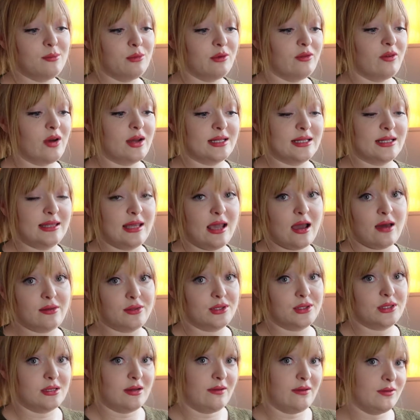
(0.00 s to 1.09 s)
providing the other
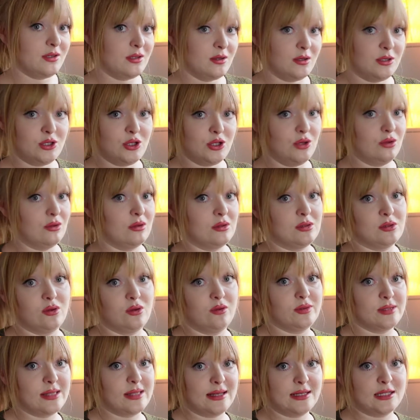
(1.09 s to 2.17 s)
stuff to do the sort
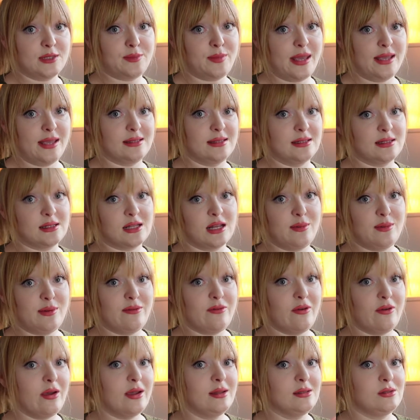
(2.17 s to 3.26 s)
of centerpiece. It's going to be
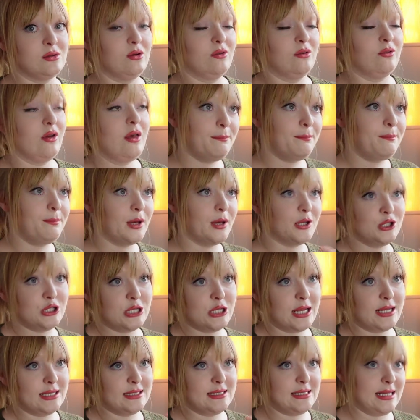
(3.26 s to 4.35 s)
very sort of
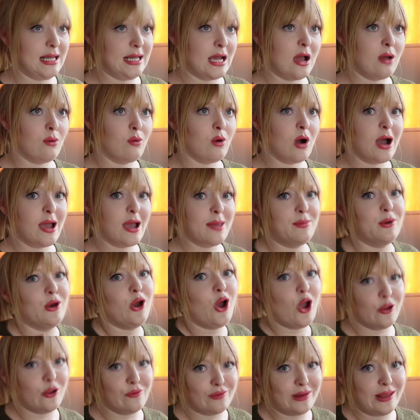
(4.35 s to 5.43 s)
budget DIY, but
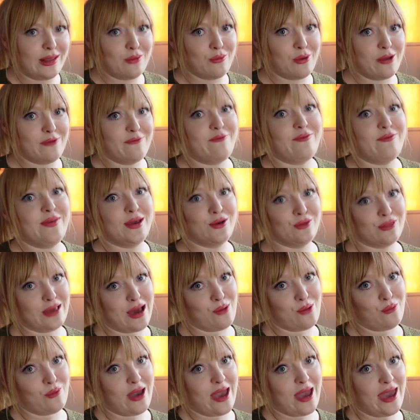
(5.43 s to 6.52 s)
hopefully it won't feel that
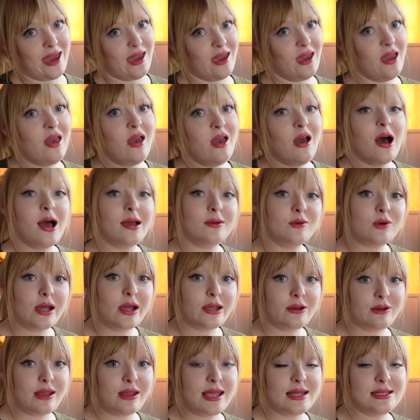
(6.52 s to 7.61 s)
way. I'm quite
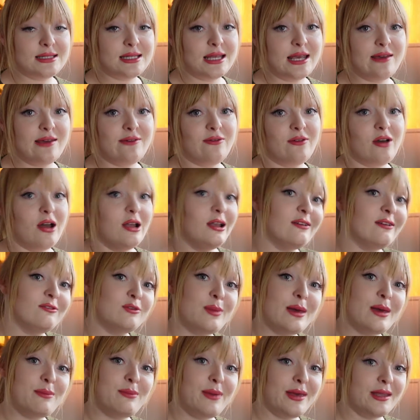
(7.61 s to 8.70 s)
creative. I love a
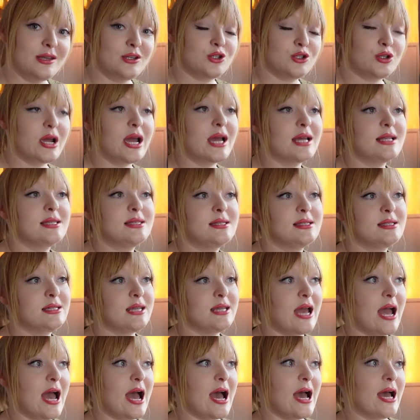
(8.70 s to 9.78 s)
bit of Pinterest,
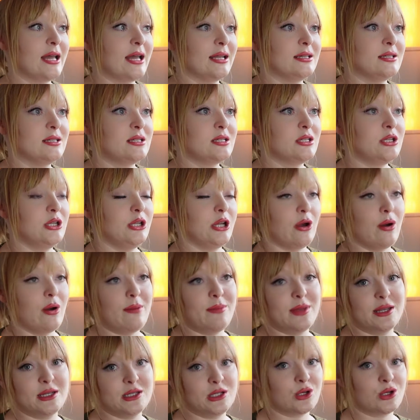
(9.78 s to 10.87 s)
and you know, I'm
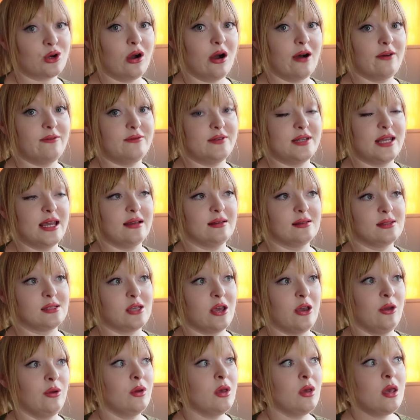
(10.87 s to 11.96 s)
into crafting,
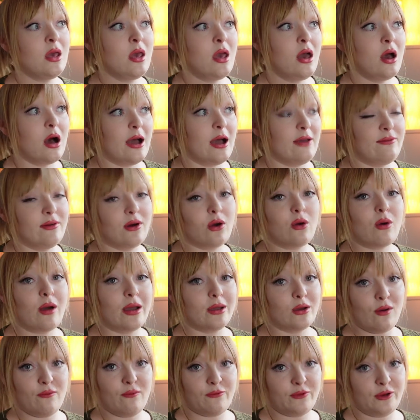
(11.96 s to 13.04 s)
so I feel quite
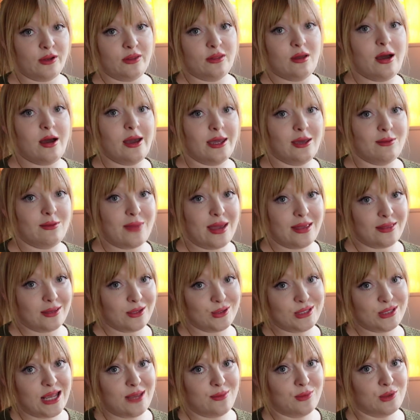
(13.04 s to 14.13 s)
confident that I can make
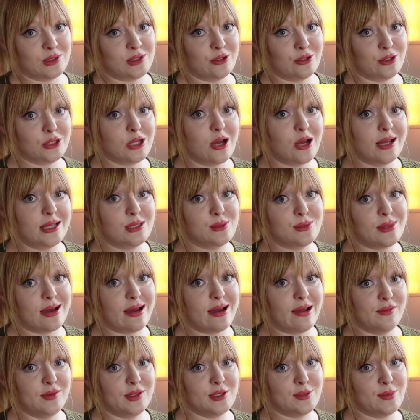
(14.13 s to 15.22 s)
those tables look nice without
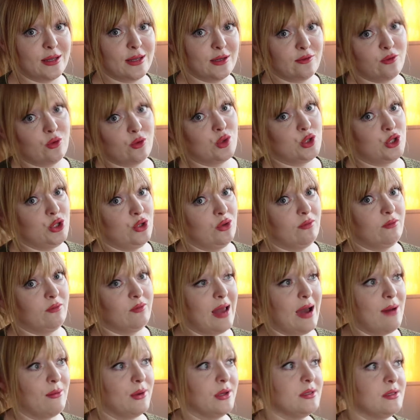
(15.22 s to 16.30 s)
having to spend a fortune on
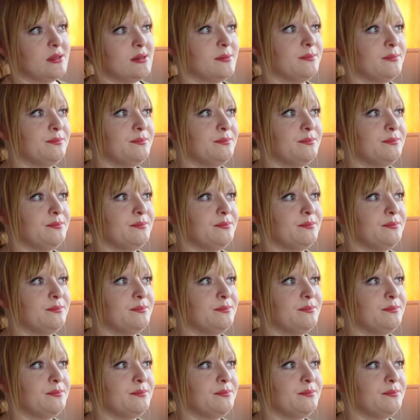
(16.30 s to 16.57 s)
flowers.